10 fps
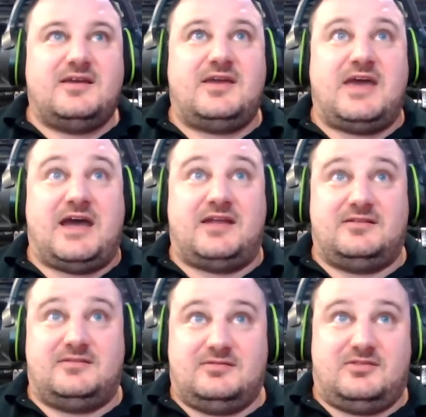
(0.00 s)
At
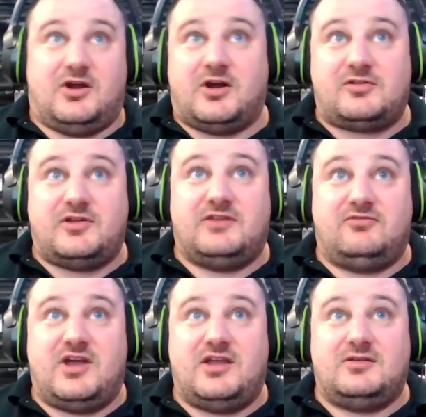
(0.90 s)
the ArcLight
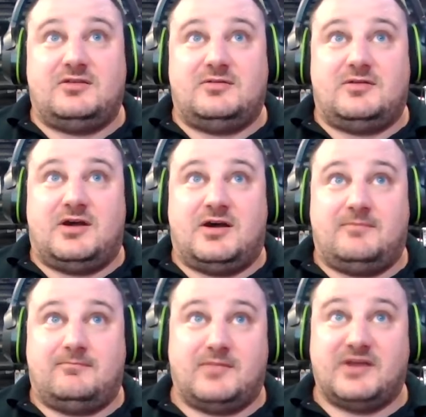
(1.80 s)
event,
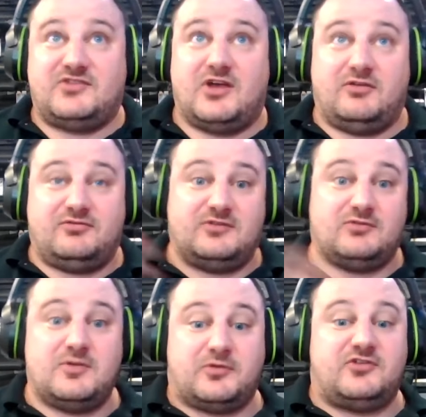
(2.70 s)
um, myself and
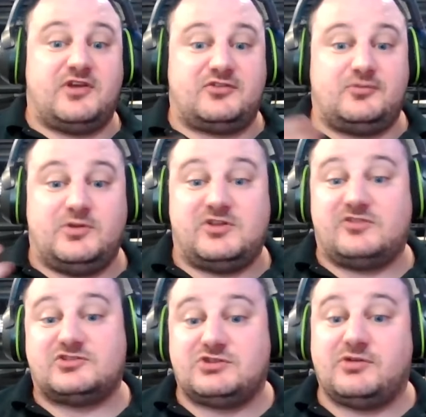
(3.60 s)
Reaper Six, we did
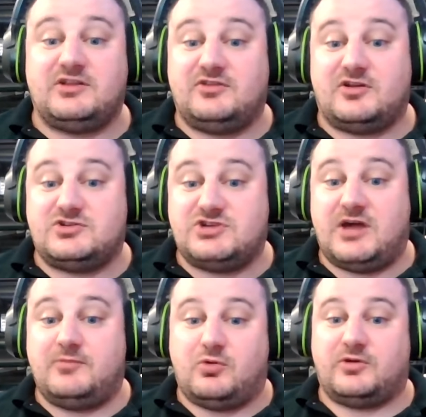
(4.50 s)
such a great
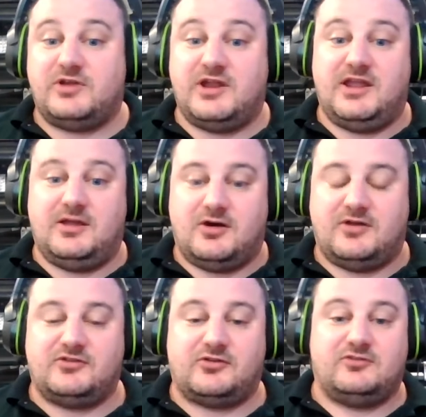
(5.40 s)
job coordinating all
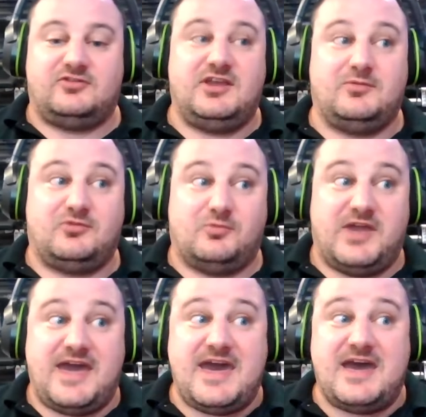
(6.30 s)
these other teams. We
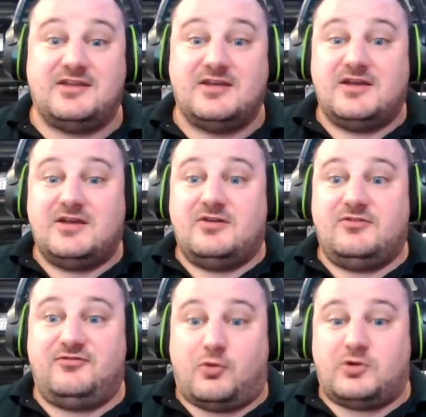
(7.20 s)
had
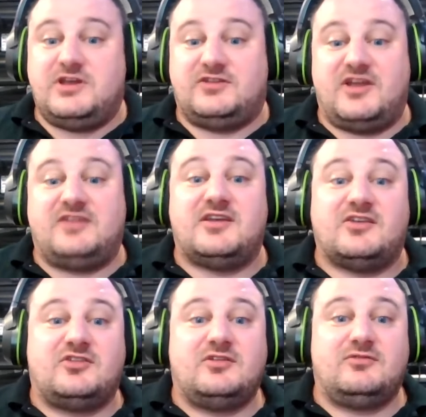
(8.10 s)
40
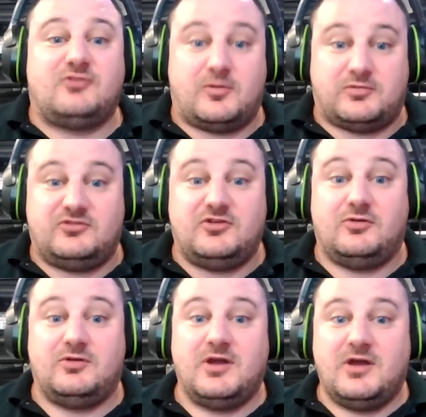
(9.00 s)
attendees for our
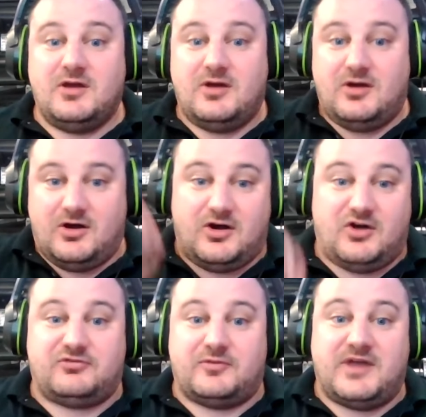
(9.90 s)
platoon.
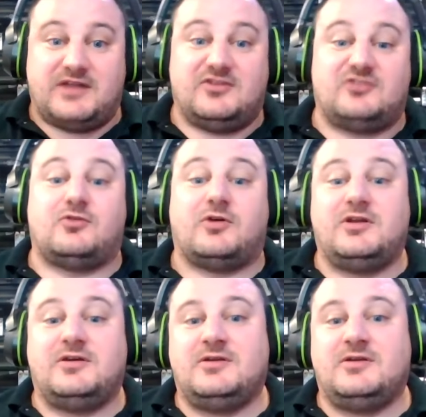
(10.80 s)
Whoa! that Discord.